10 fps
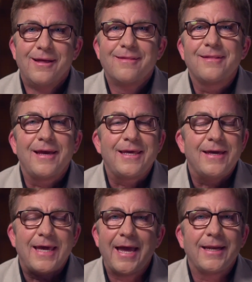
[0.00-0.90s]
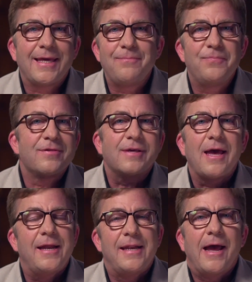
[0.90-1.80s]
It's like you can't keep this
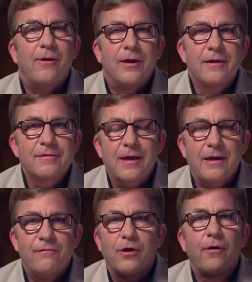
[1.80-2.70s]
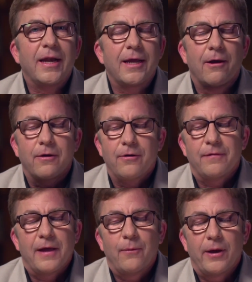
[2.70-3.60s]
guy down, and it's kind of a great character
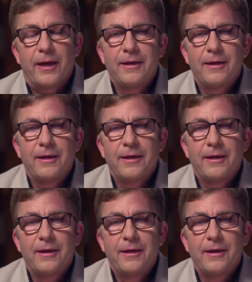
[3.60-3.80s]
in that way.